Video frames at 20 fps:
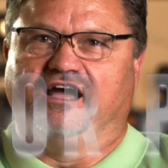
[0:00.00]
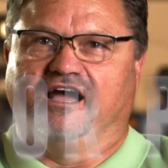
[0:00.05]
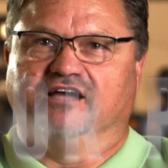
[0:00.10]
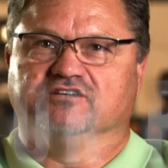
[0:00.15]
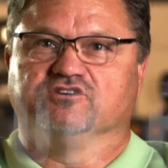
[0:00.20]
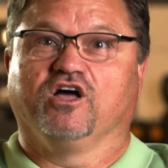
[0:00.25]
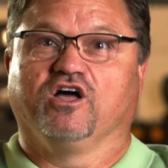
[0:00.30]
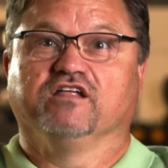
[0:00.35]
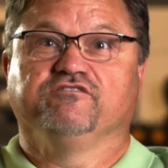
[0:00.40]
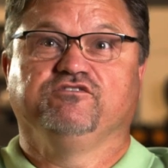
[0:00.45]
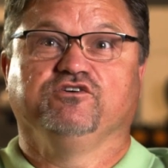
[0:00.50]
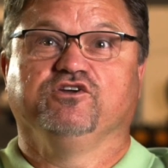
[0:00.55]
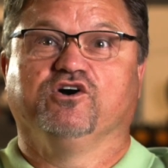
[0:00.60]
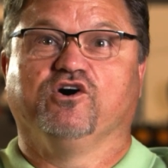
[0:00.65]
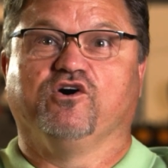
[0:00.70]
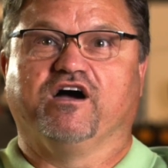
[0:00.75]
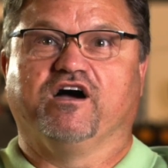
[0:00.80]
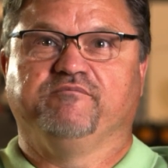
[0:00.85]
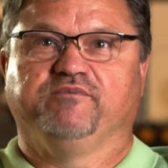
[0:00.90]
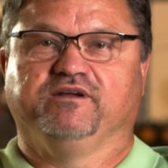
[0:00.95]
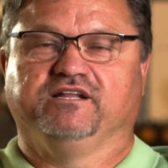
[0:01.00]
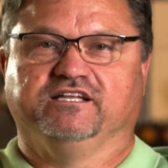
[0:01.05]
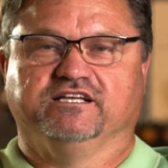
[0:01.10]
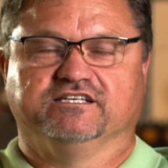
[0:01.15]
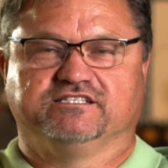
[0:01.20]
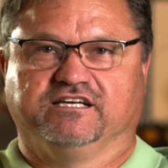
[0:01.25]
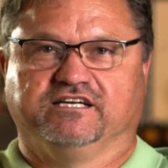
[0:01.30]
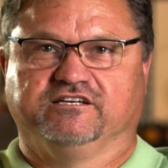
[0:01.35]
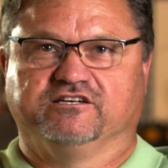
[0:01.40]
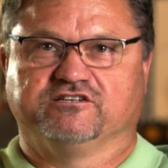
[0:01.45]
As all of you know, I've been in
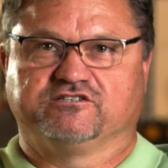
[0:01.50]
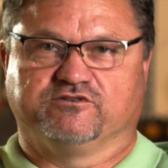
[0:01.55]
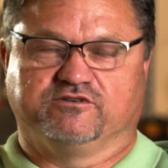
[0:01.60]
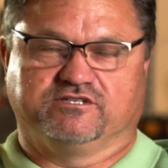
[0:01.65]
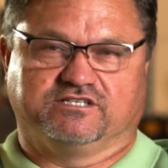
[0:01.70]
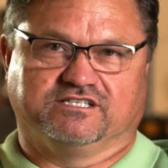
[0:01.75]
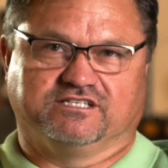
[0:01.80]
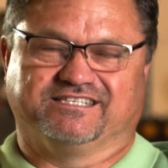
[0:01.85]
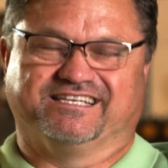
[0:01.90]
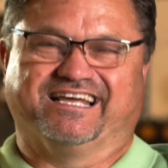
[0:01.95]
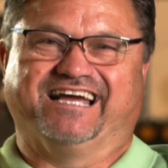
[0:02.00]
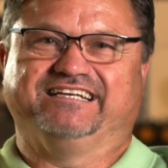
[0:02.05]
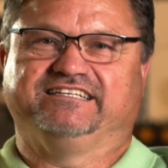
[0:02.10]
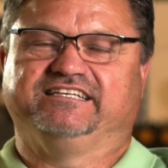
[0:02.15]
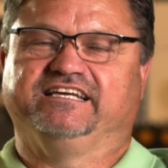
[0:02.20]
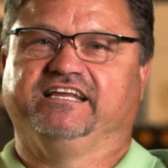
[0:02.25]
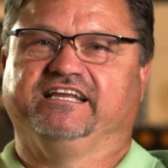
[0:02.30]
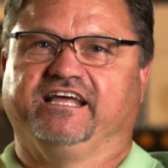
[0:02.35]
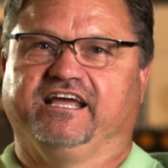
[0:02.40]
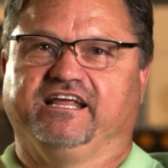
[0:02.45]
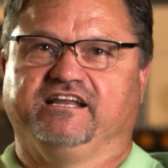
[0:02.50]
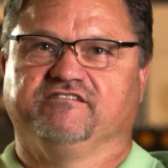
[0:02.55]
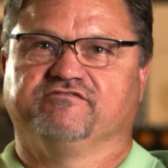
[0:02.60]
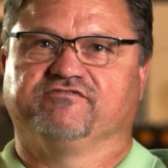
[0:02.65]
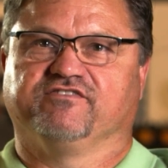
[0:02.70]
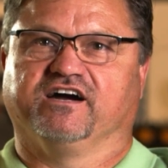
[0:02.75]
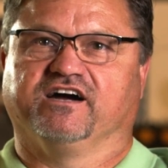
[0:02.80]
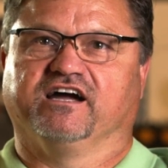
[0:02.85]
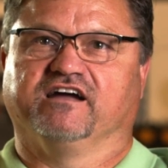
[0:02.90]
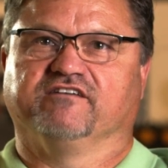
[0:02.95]
this industry since
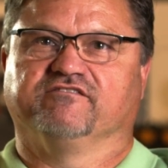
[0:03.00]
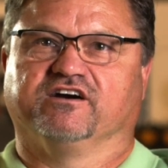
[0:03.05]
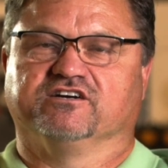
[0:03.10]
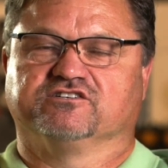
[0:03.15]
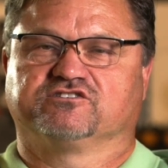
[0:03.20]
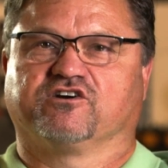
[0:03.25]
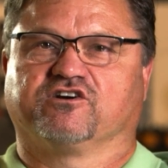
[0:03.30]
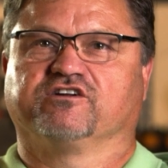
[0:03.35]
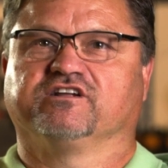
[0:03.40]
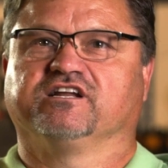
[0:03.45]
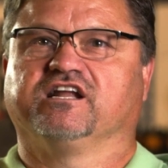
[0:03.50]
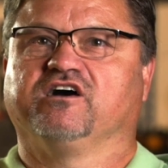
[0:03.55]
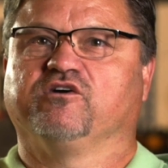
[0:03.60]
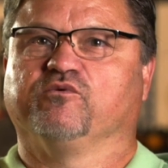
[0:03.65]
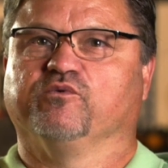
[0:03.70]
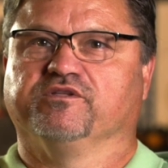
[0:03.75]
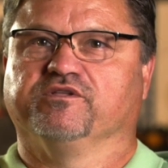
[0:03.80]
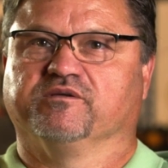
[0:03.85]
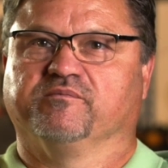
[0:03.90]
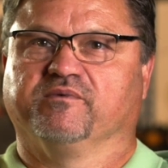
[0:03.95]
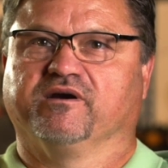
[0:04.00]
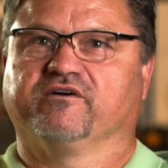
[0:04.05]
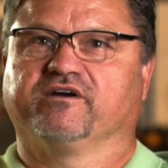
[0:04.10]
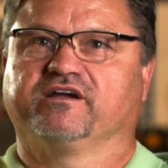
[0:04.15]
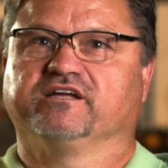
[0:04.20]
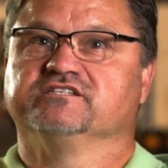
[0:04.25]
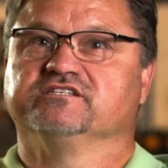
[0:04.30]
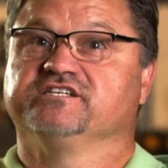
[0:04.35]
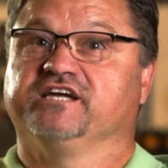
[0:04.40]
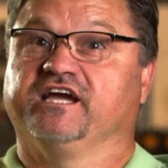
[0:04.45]
1985. I started out with
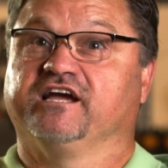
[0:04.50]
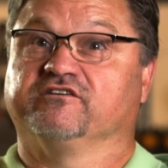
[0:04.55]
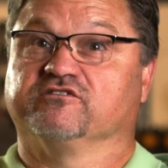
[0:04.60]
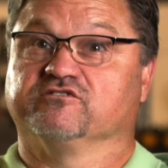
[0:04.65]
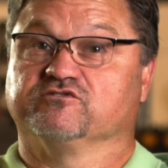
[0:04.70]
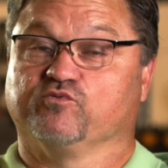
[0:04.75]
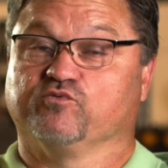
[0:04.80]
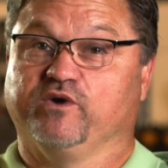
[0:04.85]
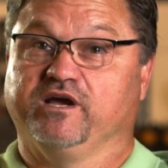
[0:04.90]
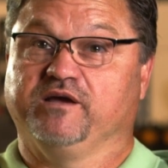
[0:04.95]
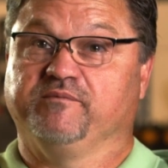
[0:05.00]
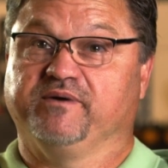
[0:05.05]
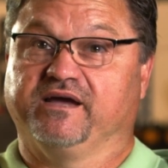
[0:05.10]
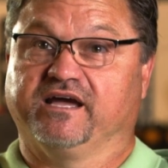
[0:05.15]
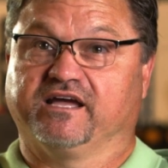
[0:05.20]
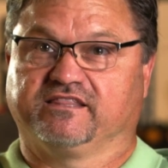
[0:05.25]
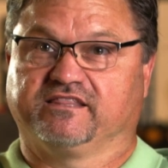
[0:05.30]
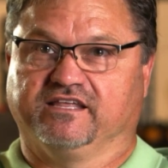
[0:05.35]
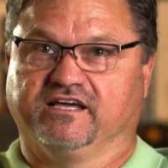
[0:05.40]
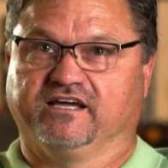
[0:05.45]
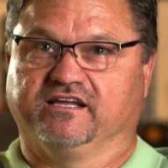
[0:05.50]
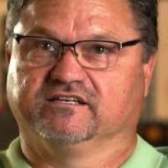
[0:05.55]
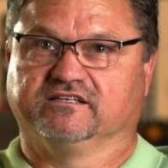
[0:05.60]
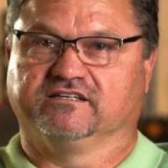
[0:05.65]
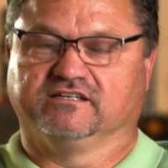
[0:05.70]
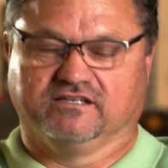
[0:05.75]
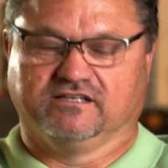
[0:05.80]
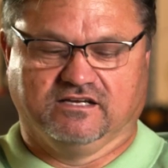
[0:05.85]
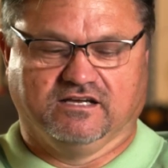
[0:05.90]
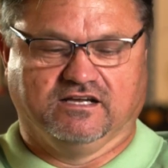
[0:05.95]
American Sanders way back
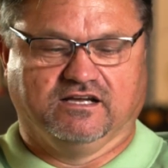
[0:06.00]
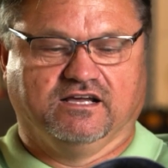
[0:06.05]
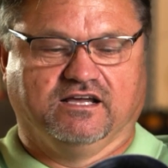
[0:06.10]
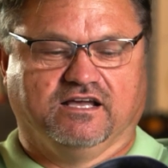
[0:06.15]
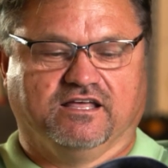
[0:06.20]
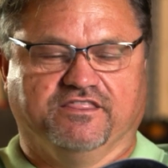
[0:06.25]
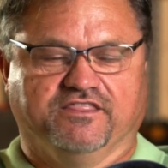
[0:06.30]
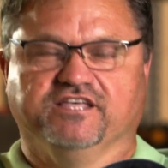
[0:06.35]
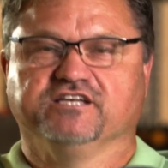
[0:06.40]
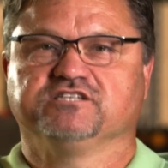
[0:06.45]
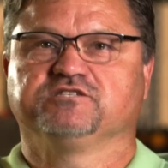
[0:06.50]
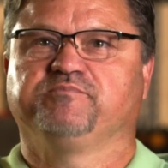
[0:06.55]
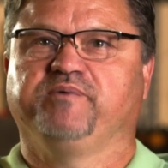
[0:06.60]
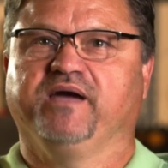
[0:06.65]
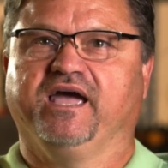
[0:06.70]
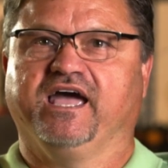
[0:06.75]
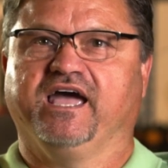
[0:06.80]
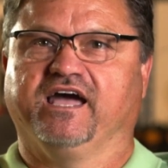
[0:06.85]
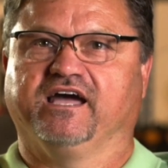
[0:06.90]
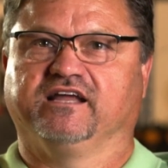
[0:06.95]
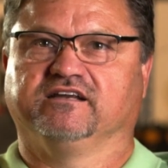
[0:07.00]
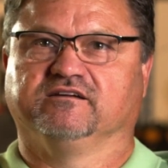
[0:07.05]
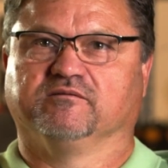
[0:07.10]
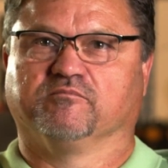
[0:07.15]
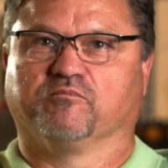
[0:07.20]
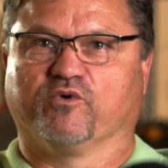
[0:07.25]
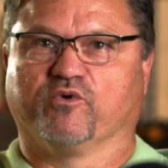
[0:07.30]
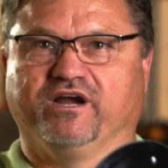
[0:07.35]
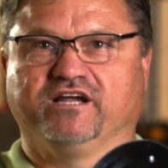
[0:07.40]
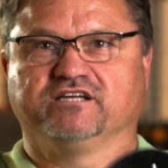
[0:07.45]
then. This pad
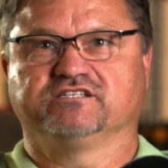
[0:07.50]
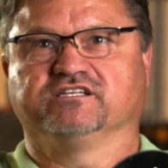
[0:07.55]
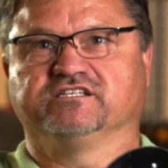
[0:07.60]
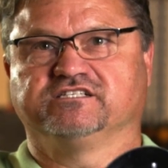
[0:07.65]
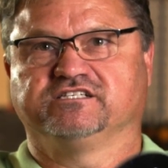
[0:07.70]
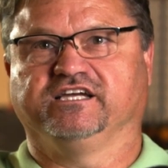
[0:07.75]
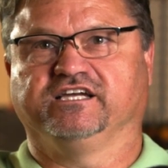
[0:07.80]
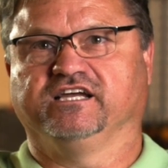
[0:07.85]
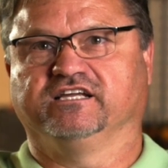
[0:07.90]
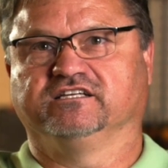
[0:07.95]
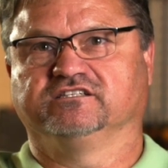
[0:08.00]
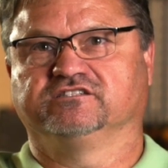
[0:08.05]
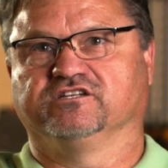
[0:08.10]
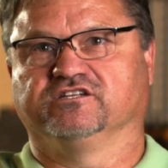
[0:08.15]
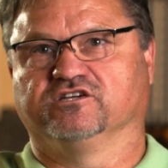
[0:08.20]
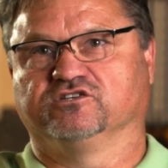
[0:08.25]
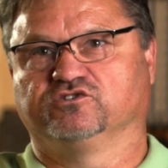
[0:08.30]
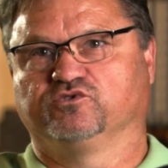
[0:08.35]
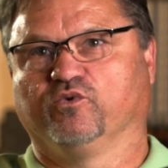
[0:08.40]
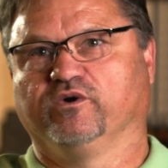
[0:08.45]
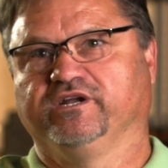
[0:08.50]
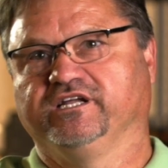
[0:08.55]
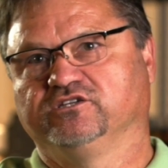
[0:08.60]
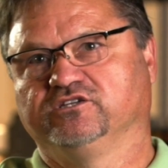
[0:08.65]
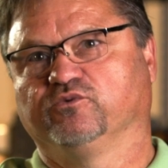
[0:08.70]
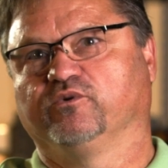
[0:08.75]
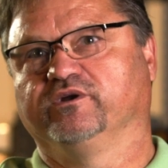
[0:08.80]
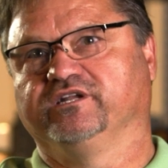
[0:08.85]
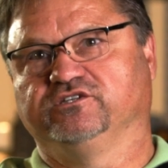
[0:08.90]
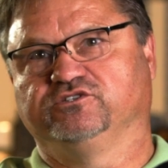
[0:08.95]
brings us into the
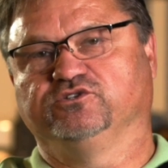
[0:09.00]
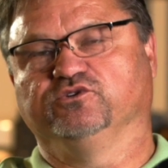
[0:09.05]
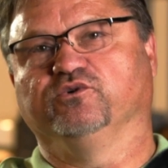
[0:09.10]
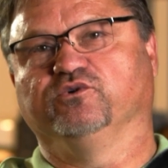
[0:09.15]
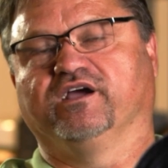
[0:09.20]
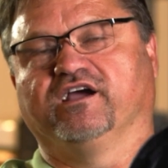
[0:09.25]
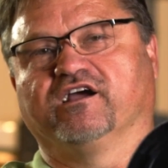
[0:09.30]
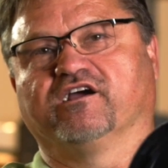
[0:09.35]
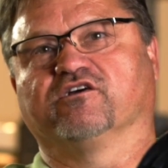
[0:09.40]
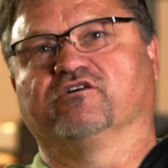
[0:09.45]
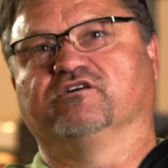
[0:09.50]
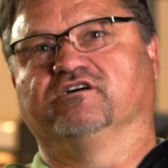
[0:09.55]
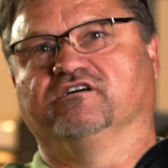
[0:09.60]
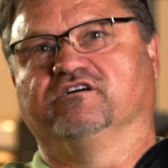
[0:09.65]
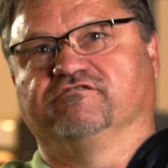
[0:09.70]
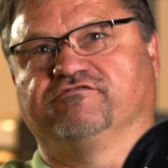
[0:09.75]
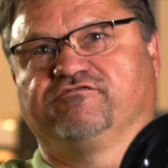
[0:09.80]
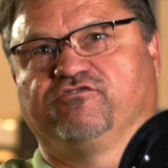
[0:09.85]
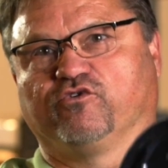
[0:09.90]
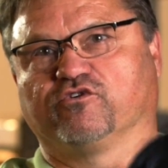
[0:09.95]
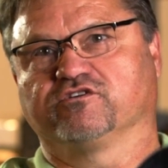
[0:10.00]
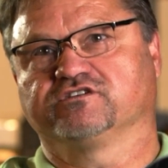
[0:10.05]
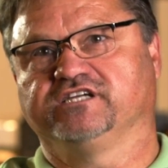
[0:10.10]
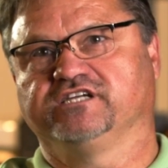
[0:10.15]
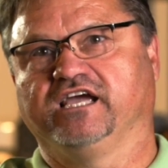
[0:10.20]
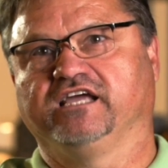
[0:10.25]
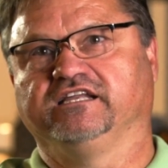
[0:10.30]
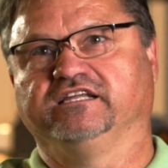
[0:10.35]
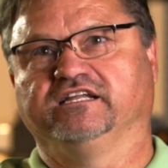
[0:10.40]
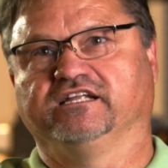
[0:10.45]
2022 era of floor
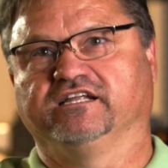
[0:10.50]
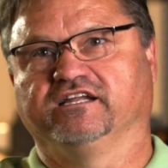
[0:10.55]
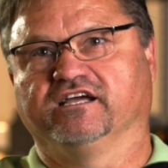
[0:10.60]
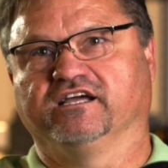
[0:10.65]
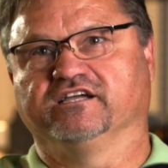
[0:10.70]
sanding and